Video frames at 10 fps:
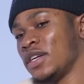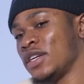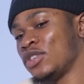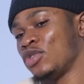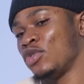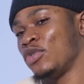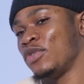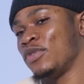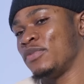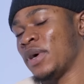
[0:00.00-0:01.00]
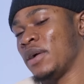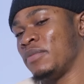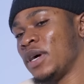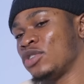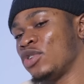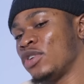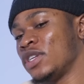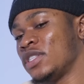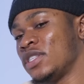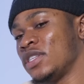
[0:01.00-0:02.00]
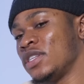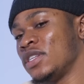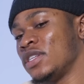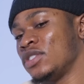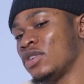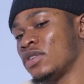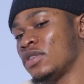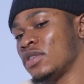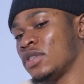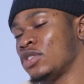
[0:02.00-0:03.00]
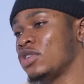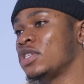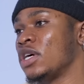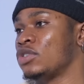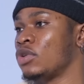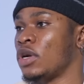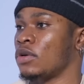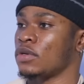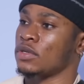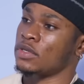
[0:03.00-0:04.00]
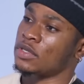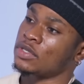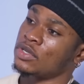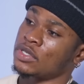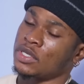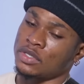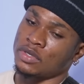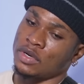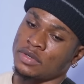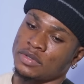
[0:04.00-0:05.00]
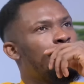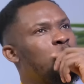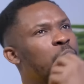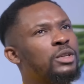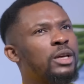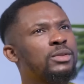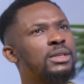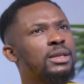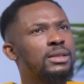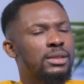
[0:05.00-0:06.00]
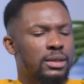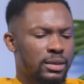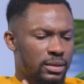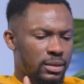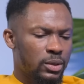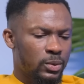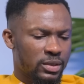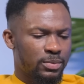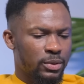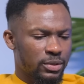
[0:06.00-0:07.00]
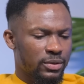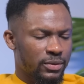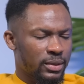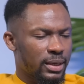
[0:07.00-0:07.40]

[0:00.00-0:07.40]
So my maturity is just natural. It's just natural. What would you now say is the lowest point of your